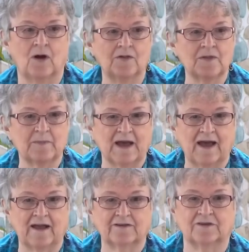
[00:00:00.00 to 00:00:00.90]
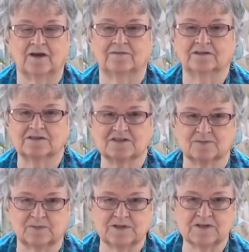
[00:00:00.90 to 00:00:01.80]
On the back, you have a
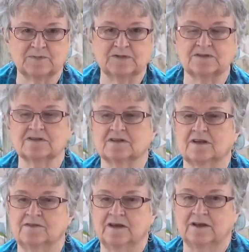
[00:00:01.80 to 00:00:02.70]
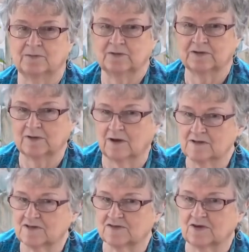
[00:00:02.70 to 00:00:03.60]
list of principles, and then I'm going to
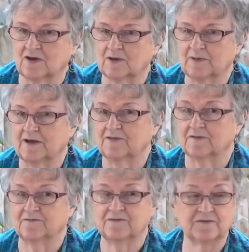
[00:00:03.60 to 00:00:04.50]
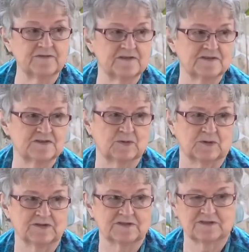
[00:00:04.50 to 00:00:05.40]
also talk about the 5th source.